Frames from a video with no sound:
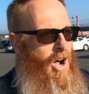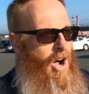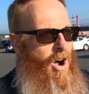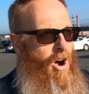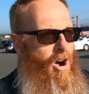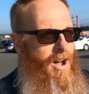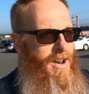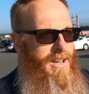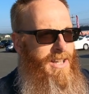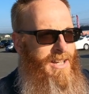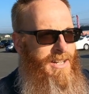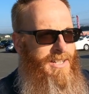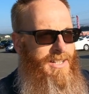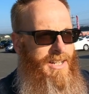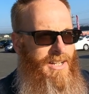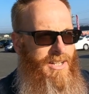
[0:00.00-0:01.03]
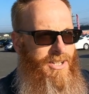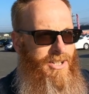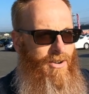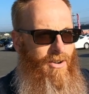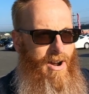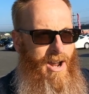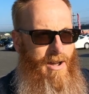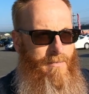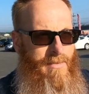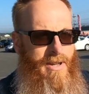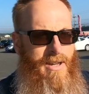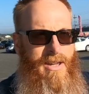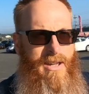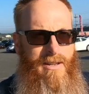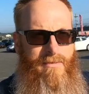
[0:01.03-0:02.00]
On his Instagram,
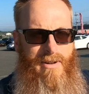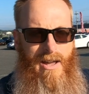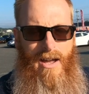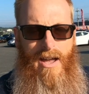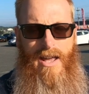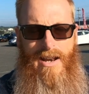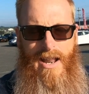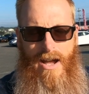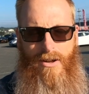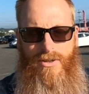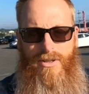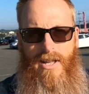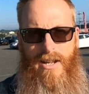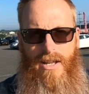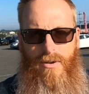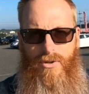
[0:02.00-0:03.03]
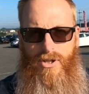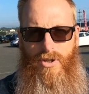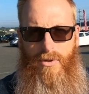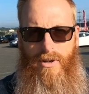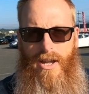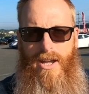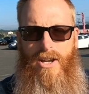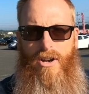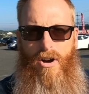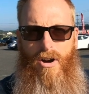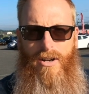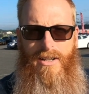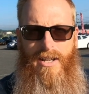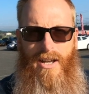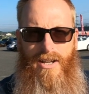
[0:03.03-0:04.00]
he had announced that he was doing a
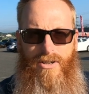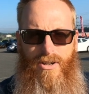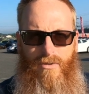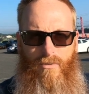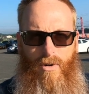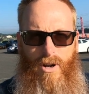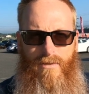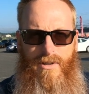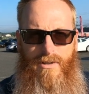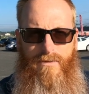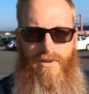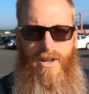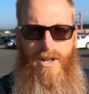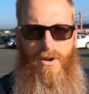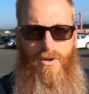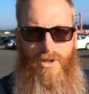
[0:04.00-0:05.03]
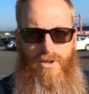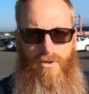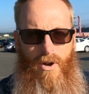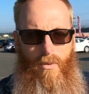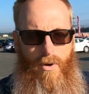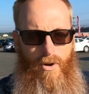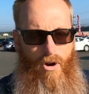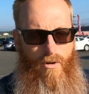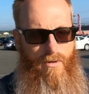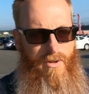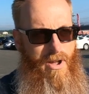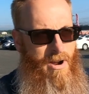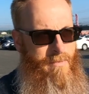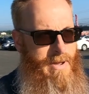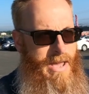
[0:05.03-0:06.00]
contest on one of his videos. So I went over
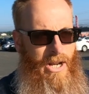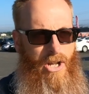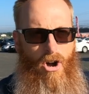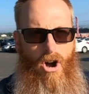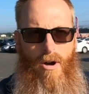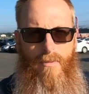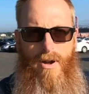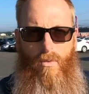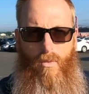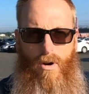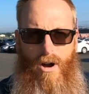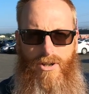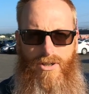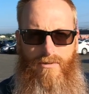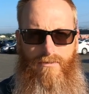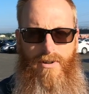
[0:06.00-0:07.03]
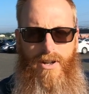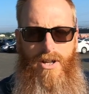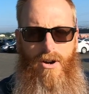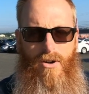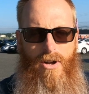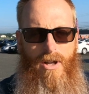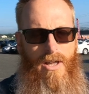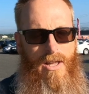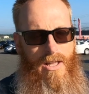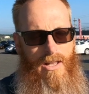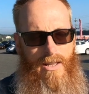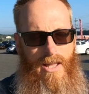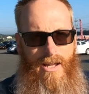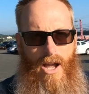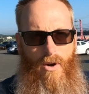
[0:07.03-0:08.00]
there, made a comment, watched the video
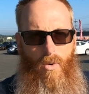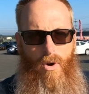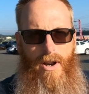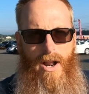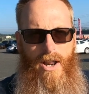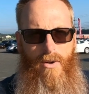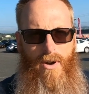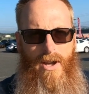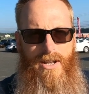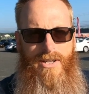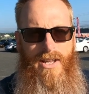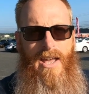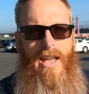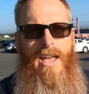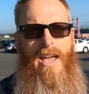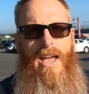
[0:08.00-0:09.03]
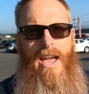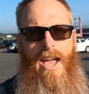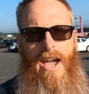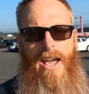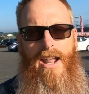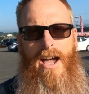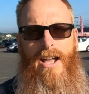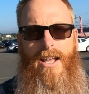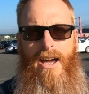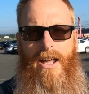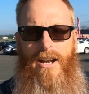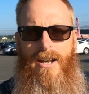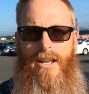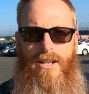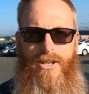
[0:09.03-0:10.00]
like I would anyways, and I
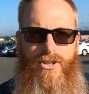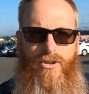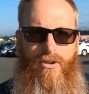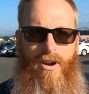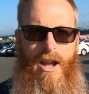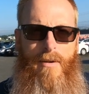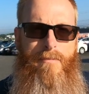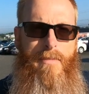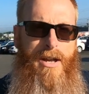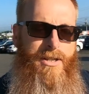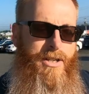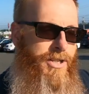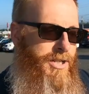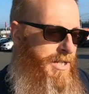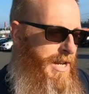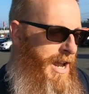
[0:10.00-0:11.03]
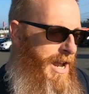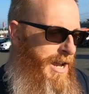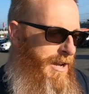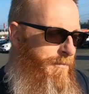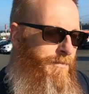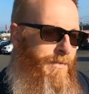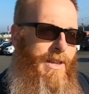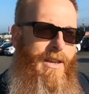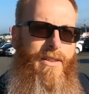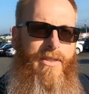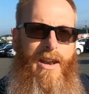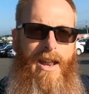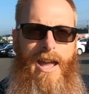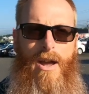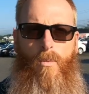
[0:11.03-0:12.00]
got an Instagram message saying
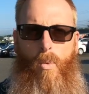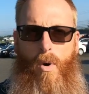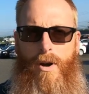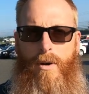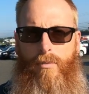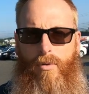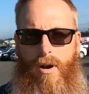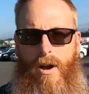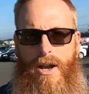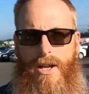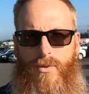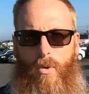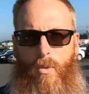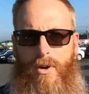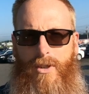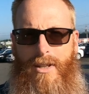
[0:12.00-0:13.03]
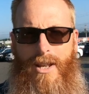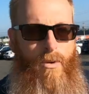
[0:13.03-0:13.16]
that I had won a prize. But what did I